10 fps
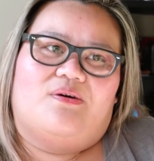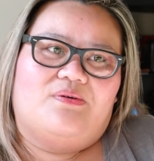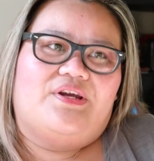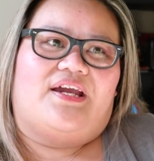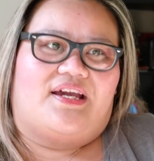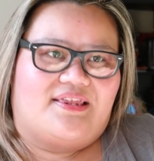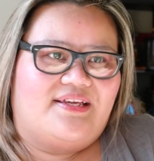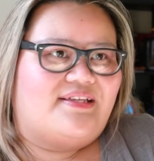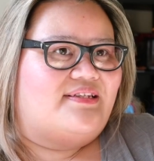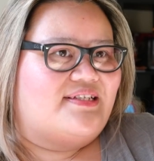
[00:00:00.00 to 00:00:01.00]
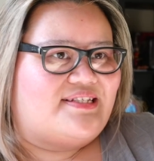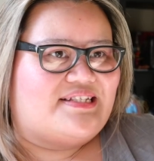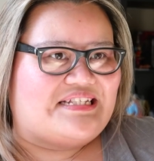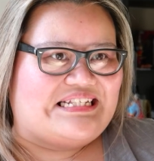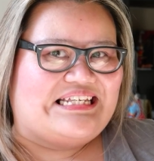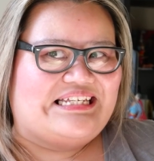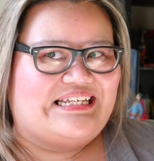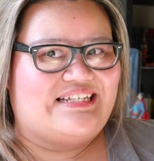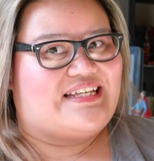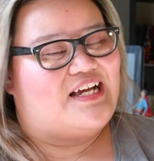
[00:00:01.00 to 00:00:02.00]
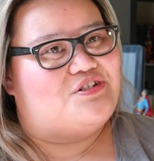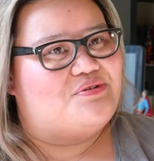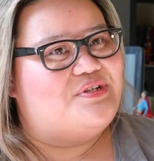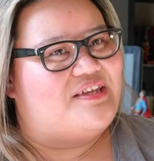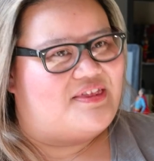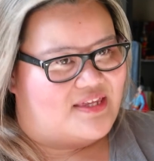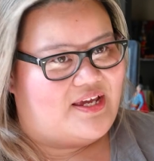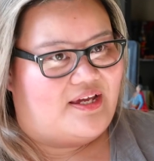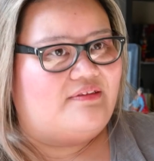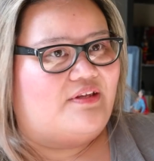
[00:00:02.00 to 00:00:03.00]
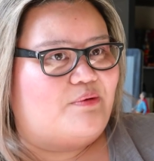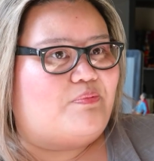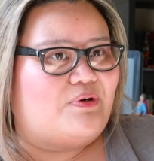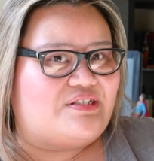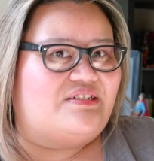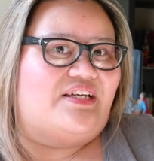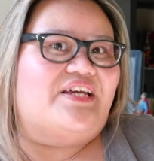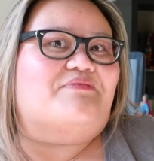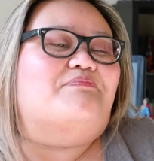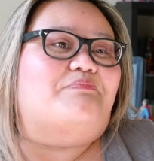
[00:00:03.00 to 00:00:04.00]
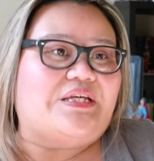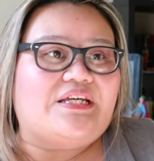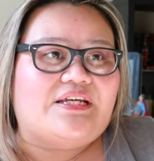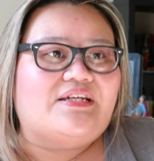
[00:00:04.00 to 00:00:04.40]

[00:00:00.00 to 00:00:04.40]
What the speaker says: okay, I think this is actually a thing that a person can be.